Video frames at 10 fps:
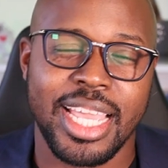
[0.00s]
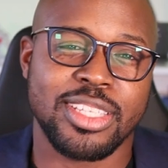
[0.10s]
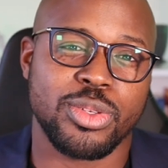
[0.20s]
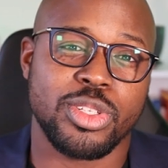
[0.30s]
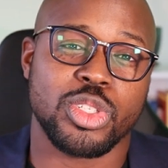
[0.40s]
And
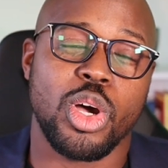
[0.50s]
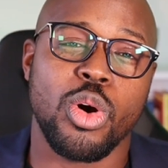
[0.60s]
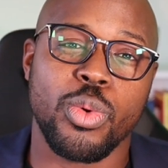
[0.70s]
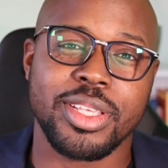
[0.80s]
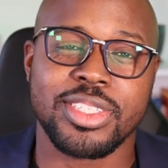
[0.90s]
so there's
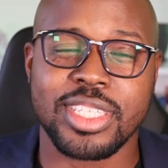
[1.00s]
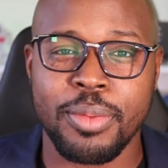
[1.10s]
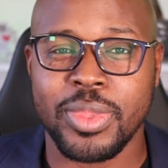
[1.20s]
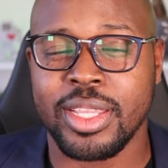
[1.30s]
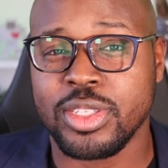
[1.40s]
always
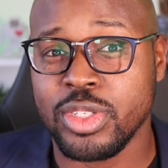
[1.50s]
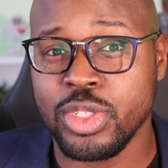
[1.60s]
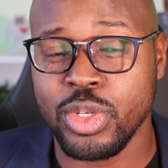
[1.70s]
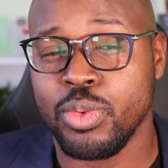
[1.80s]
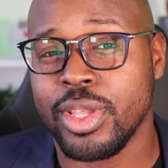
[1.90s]
something to
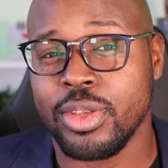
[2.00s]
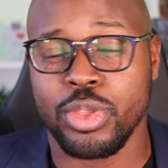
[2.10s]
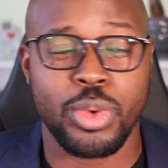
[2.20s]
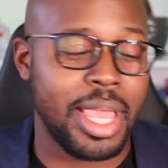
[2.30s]
do, whether you